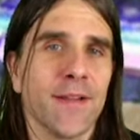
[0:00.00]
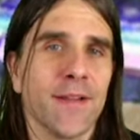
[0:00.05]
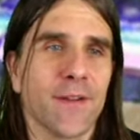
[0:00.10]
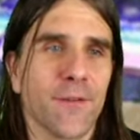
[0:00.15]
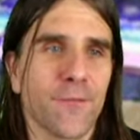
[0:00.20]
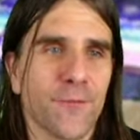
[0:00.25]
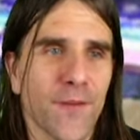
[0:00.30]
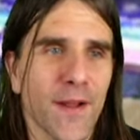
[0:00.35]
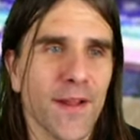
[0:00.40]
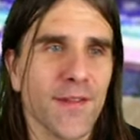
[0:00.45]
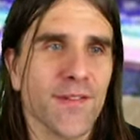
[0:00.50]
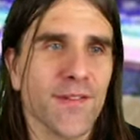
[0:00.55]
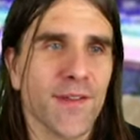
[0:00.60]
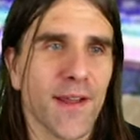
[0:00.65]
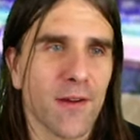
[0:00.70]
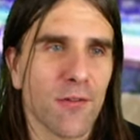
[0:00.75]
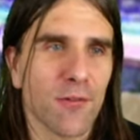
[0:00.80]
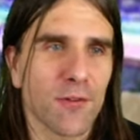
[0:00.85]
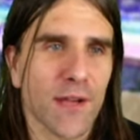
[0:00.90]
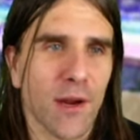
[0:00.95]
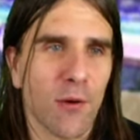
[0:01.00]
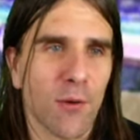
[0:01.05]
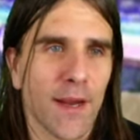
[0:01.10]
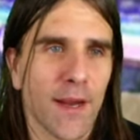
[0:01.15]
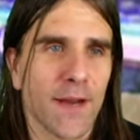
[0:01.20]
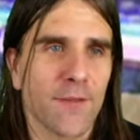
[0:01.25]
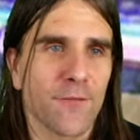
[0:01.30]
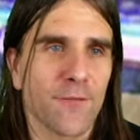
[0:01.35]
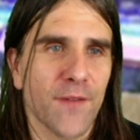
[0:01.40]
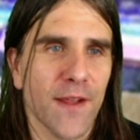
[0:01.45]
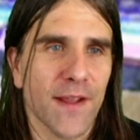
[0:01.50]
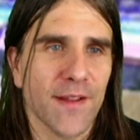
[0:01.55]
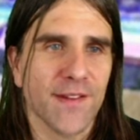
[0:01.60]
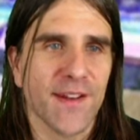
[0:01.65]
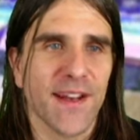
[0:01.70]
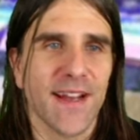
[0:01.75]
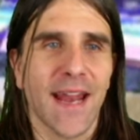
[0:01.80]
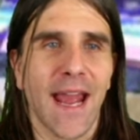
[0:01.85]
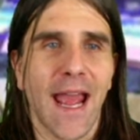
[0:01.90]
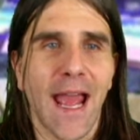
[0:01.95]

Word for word: defense secretary and faced an